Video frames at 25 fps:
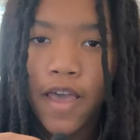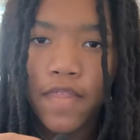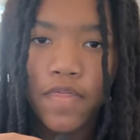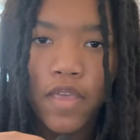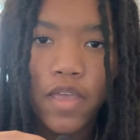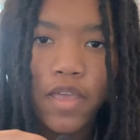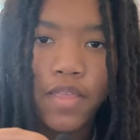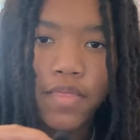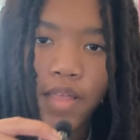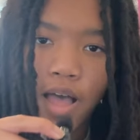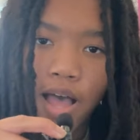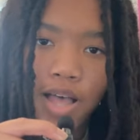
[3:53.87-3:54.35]
And
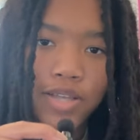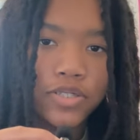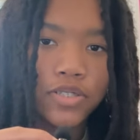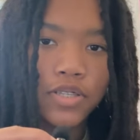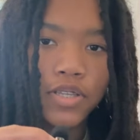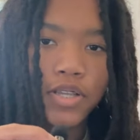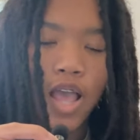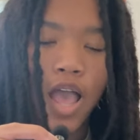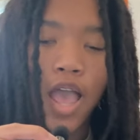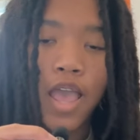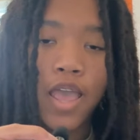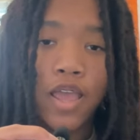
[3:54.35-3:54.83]
then
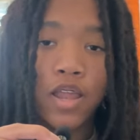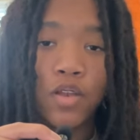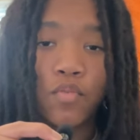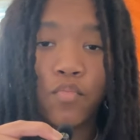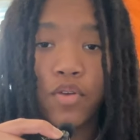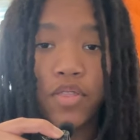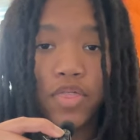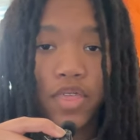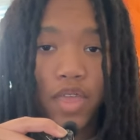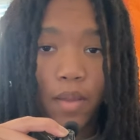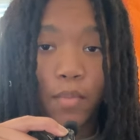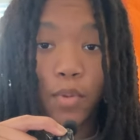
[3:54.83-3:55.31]
lastly, I end
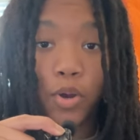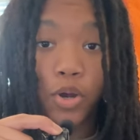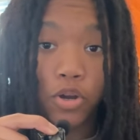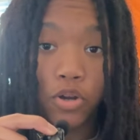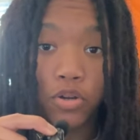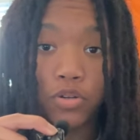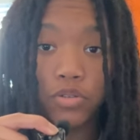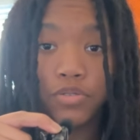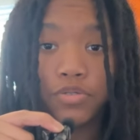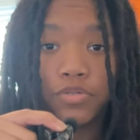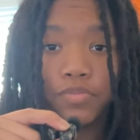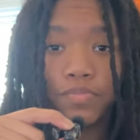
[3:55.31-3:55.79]
with hammer
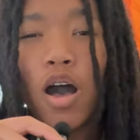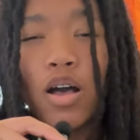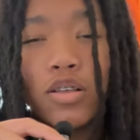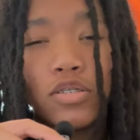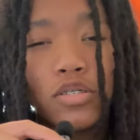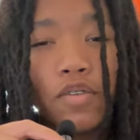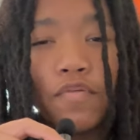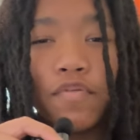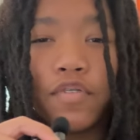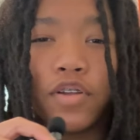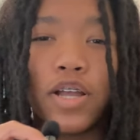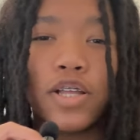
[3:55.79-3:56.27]
curls.
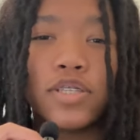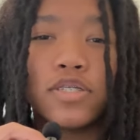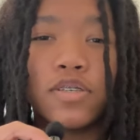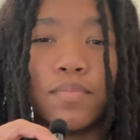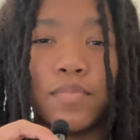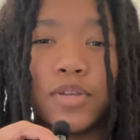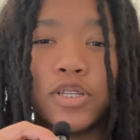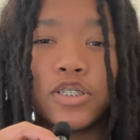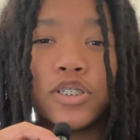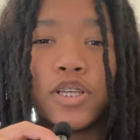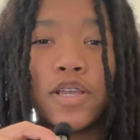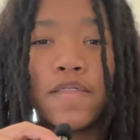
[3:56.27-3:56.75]
Also forgot to
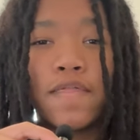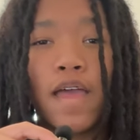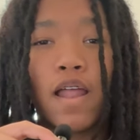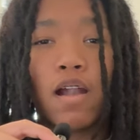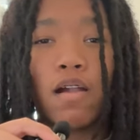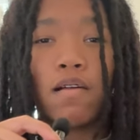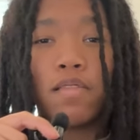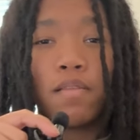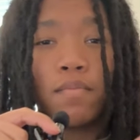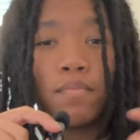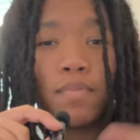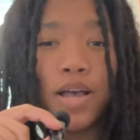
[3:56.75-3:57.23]
mention that
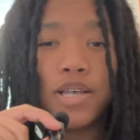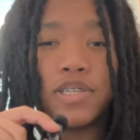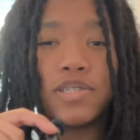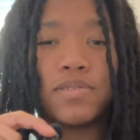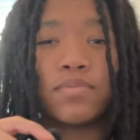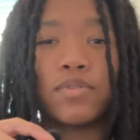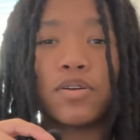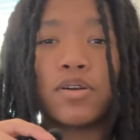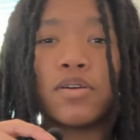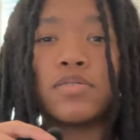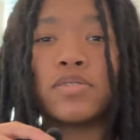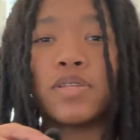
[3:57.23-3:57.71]
on the bicep
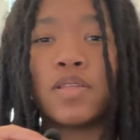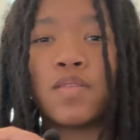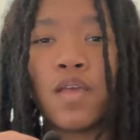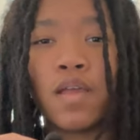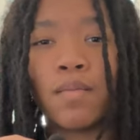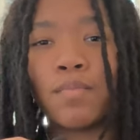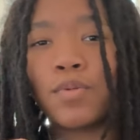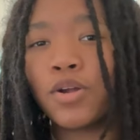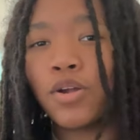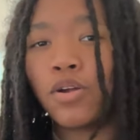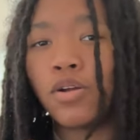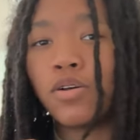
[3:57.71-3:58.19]
curls and
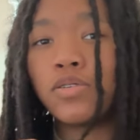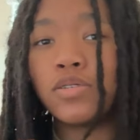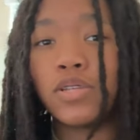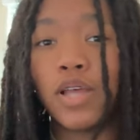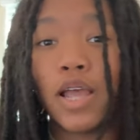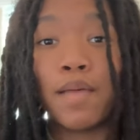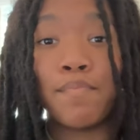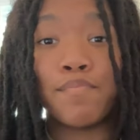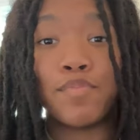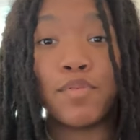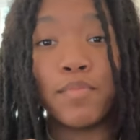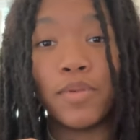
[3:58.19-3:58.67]
hammer curls,
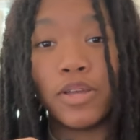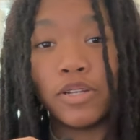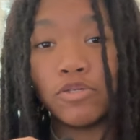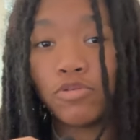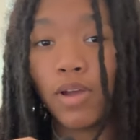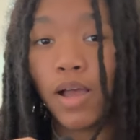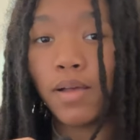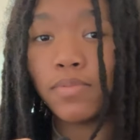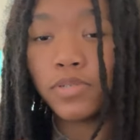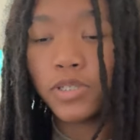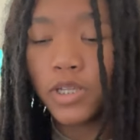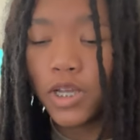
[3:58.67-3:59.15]
I implement
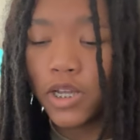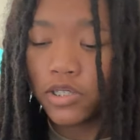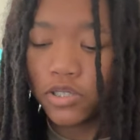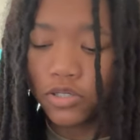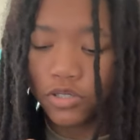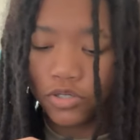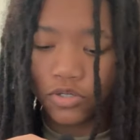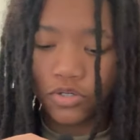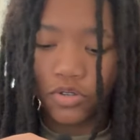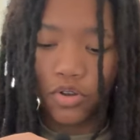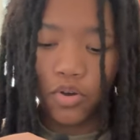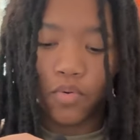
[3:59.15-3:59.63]
drop
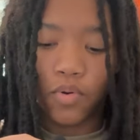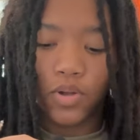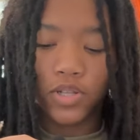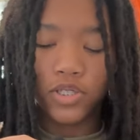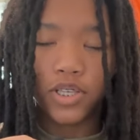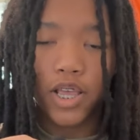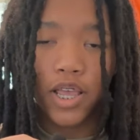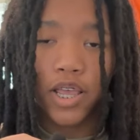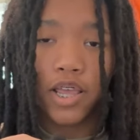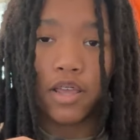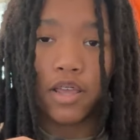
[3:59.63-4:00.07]
sets, so once I